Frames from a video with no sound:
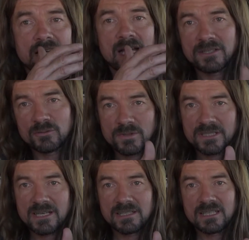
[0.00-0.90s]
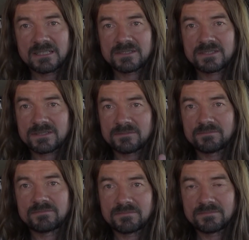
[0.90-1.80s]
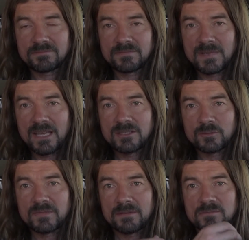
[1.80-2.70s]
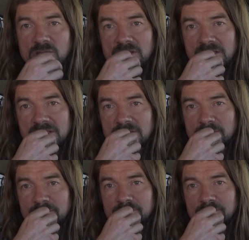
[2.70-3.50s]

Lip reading: I don't want our lads getting up them trees,